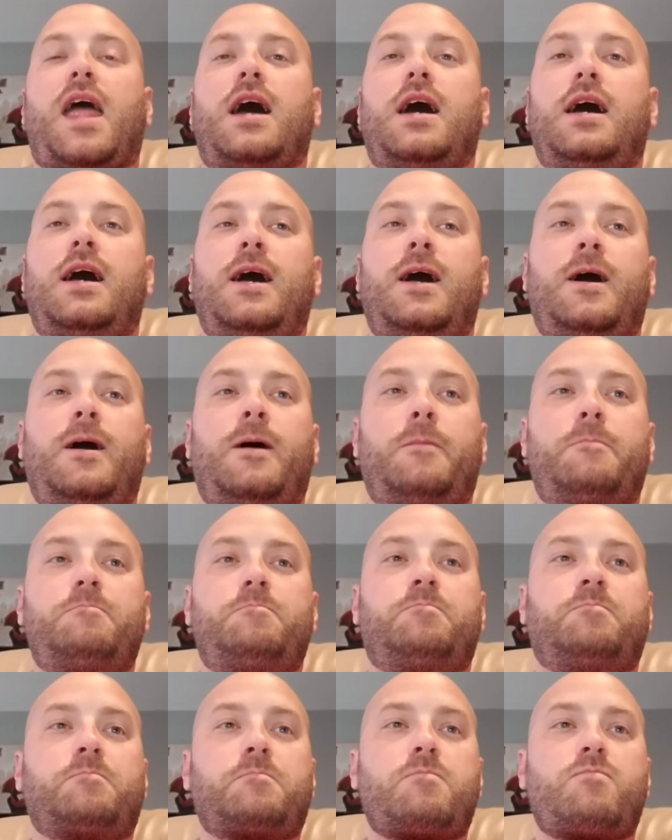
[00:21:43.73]
Um,
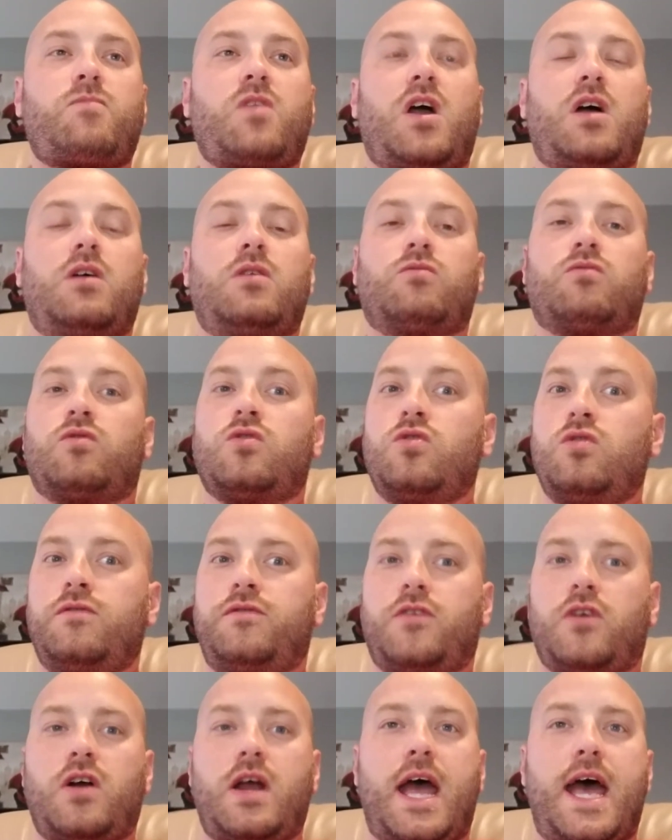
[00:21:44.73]

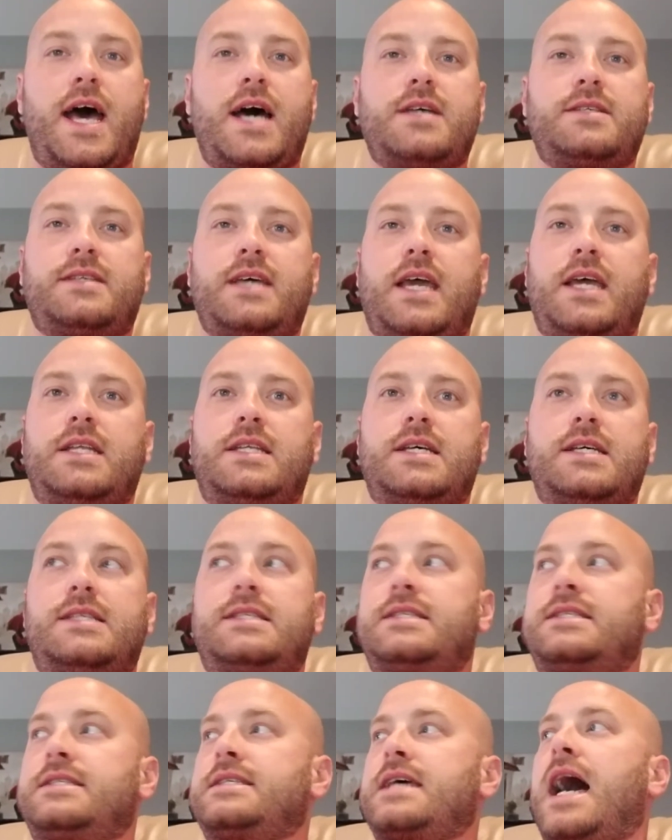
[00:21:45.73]
Roofer has a
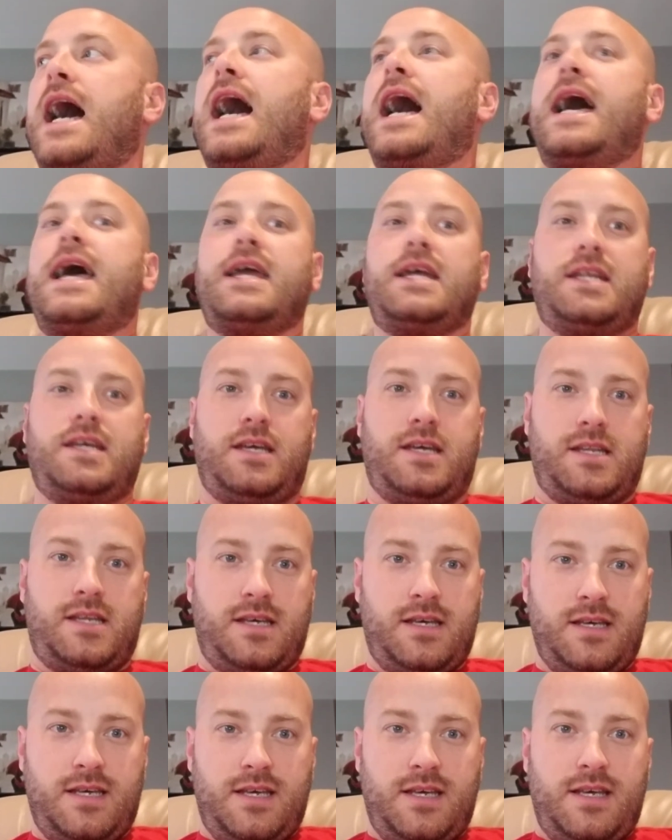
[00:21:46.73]
decided
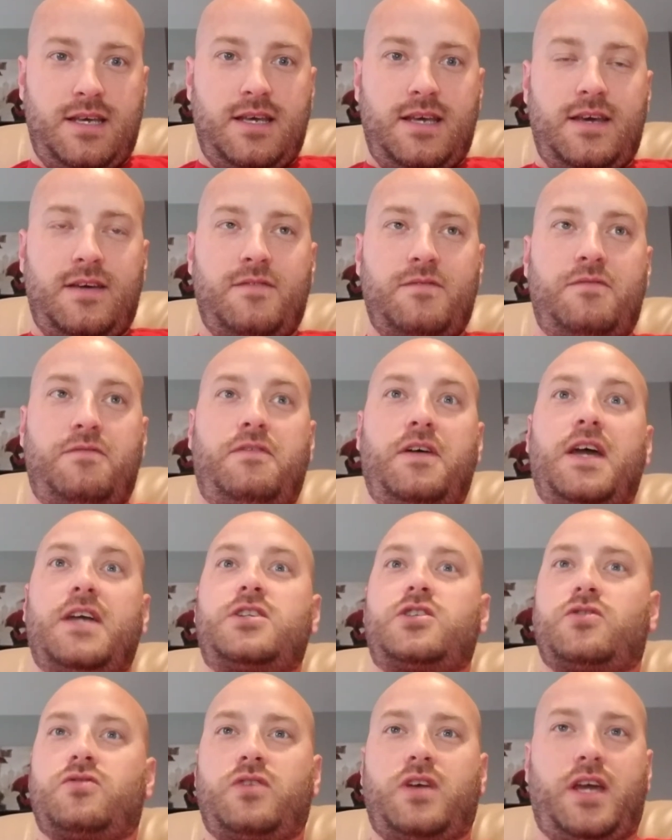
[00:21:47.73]

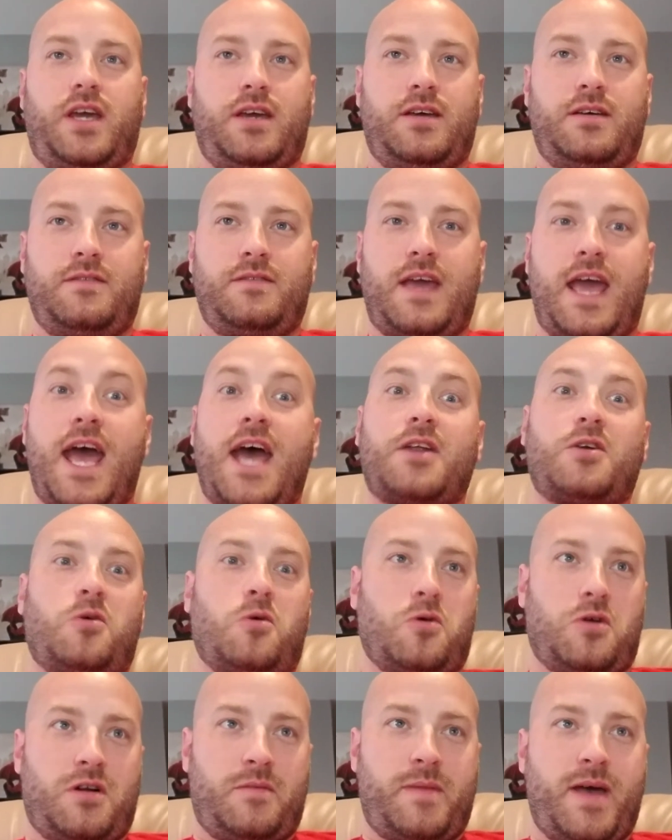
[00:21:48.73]
victory at
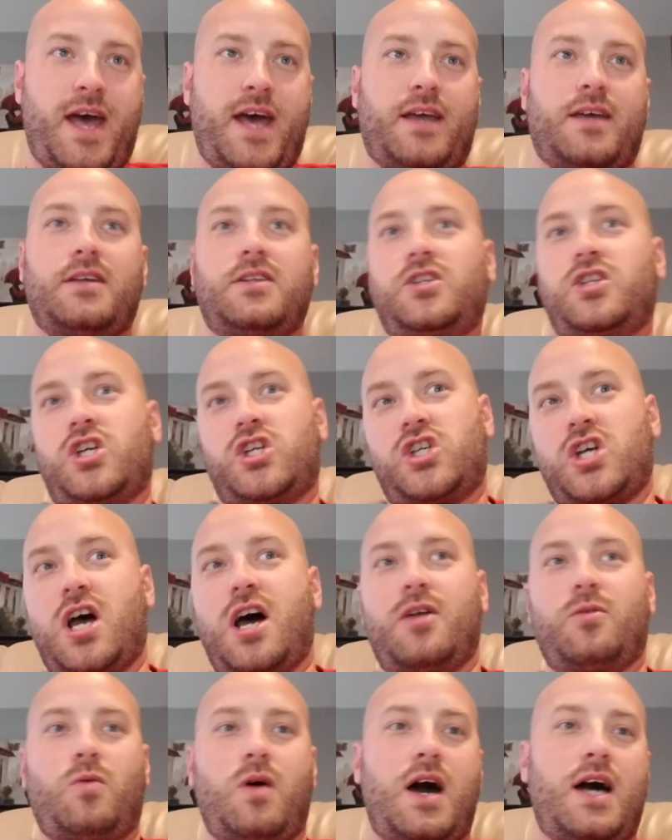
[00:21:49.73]
quarterback.
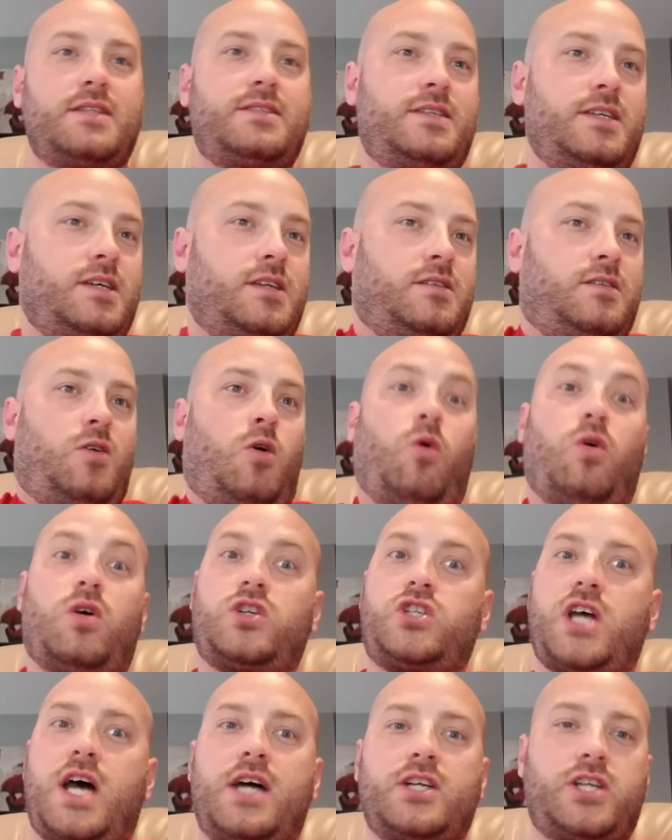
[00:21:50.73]
Deshaun Watson or
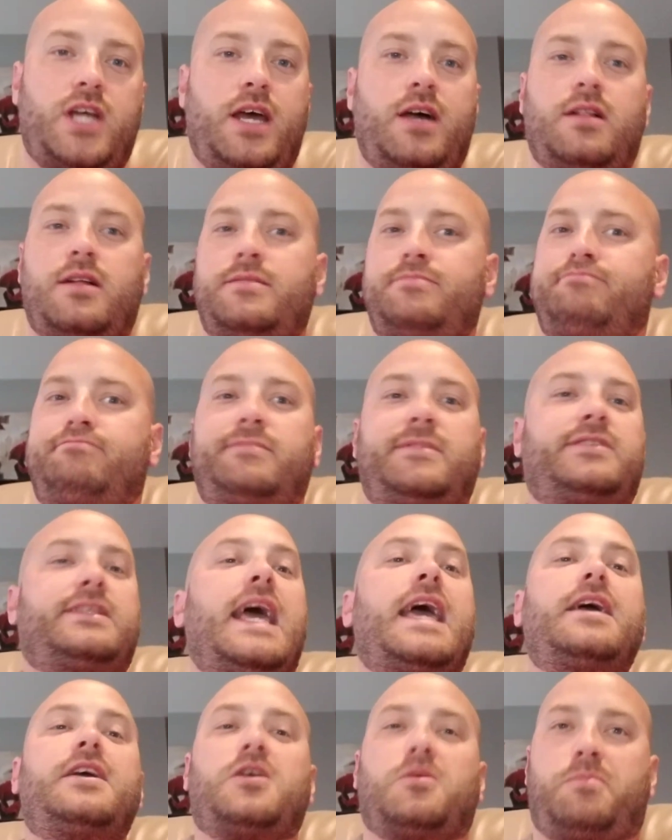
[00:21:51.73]
Josh Allen,
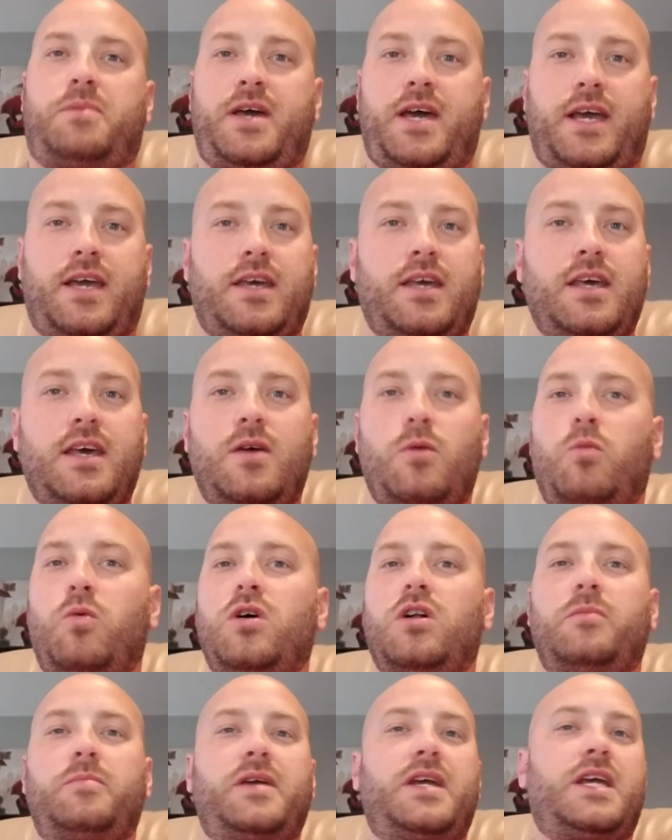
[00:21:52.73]
take your pick,
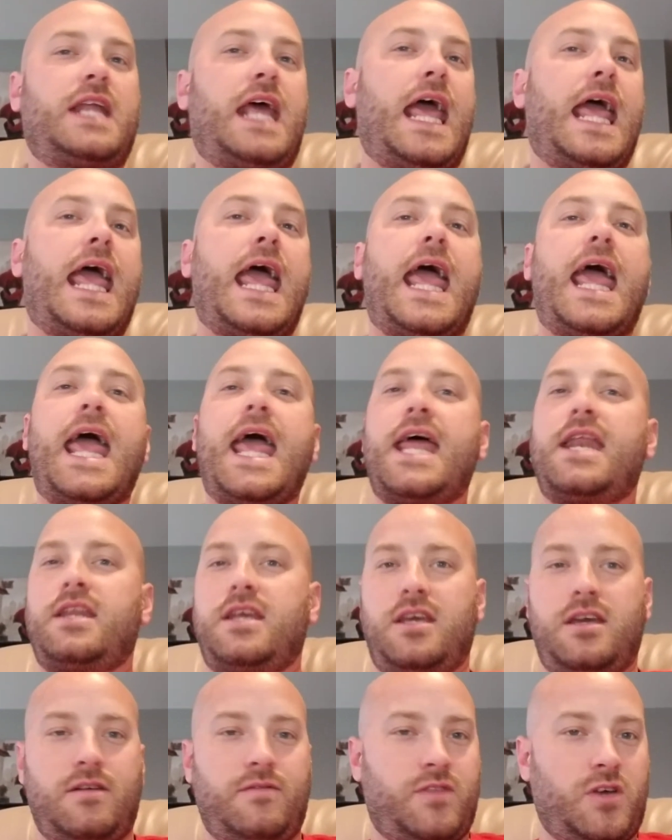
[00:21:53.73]
will beat
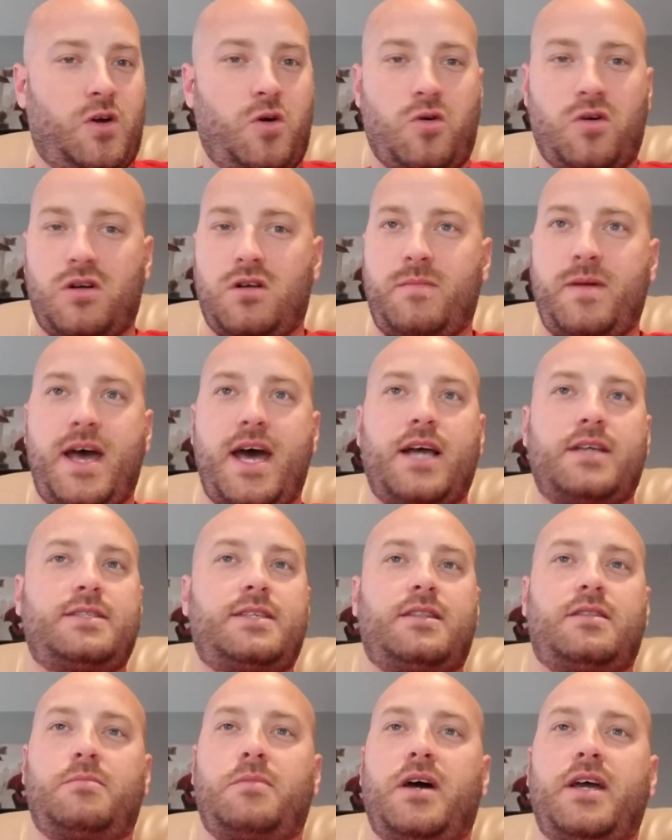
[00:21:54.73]
any of the quarterbacks
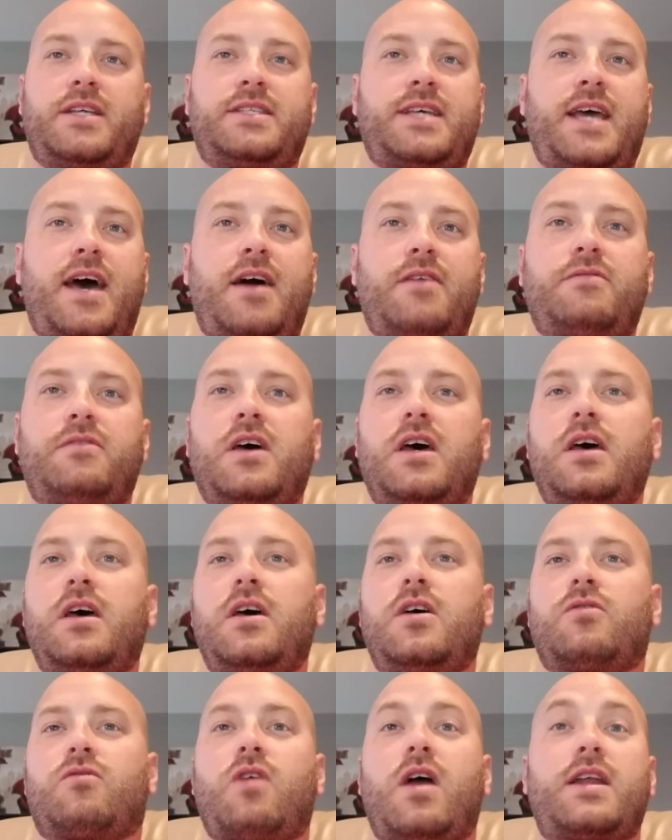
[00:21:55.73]
that the Mikes have.
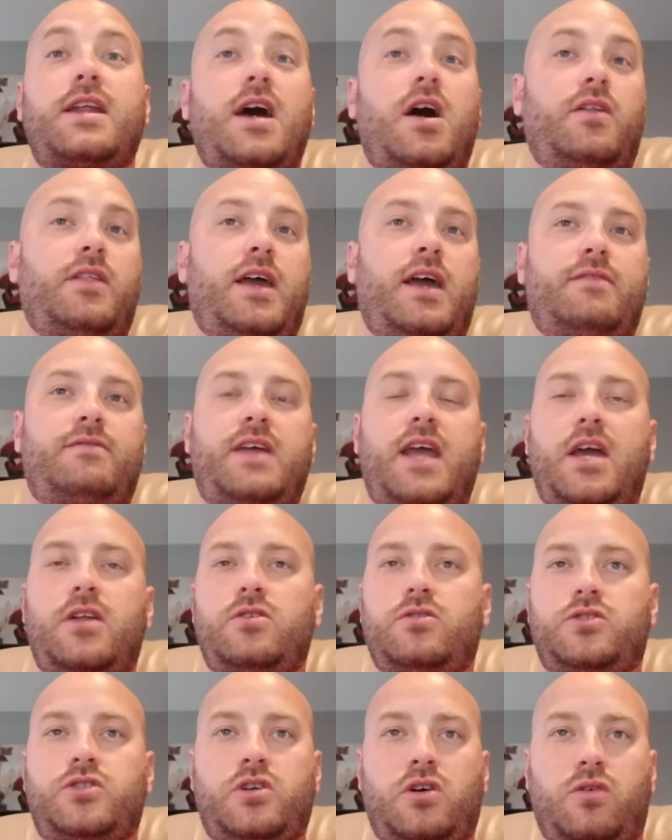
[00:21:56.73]
Right now, they have
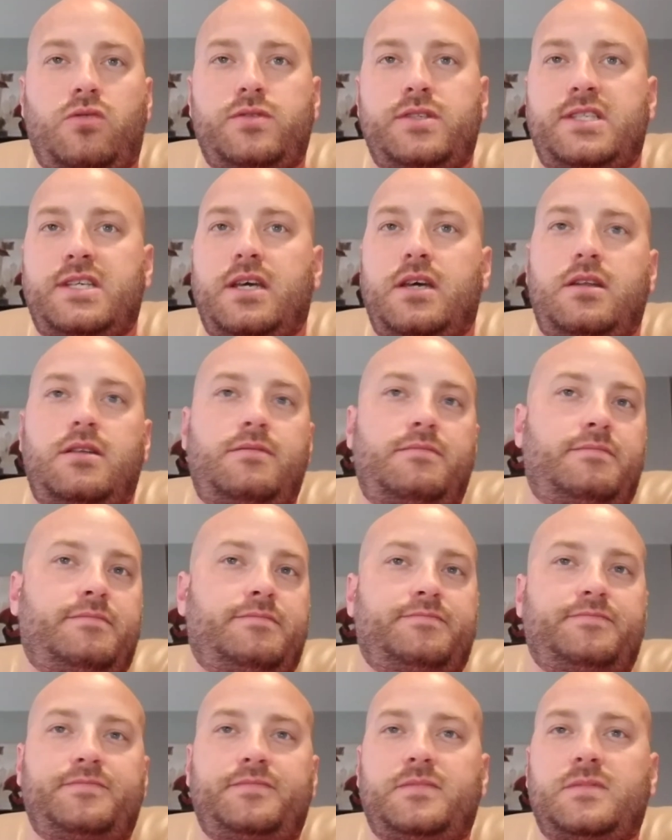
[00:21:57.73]
Daniel Jones in,
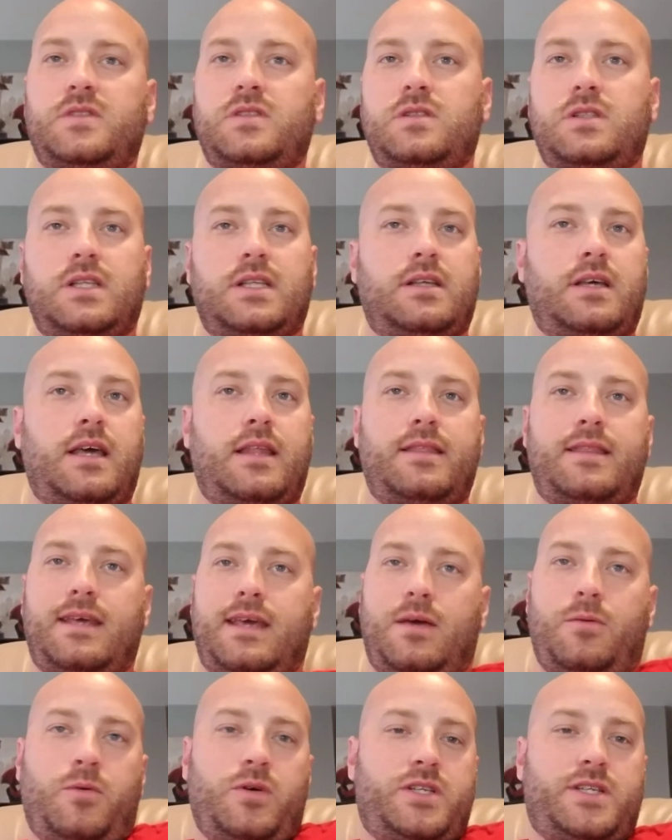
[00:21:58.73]

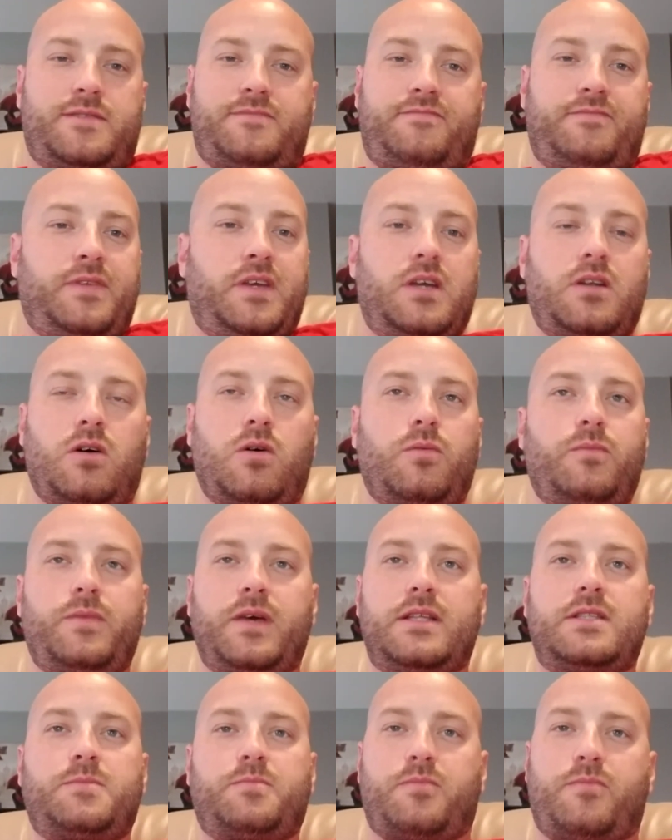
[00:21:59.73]
which is, it's